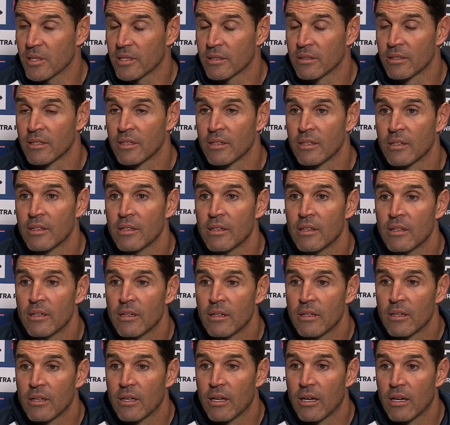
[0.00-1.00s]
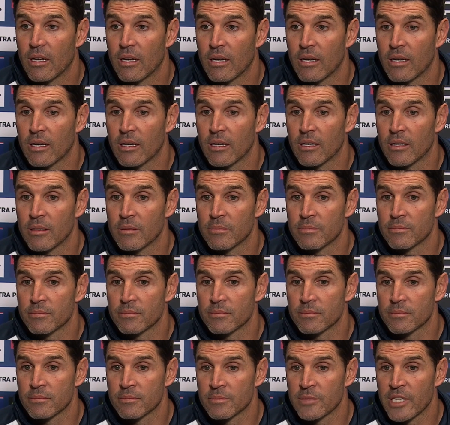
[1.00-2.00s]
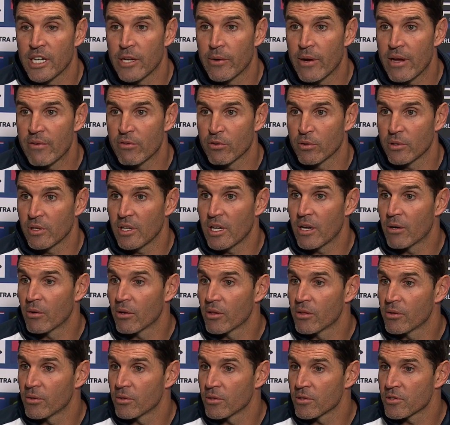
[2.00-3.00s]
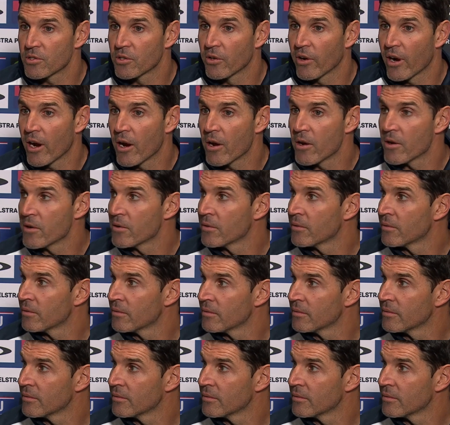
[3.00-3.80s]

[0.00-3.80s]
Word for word: And um, you know, Avarillo, I thought's grown.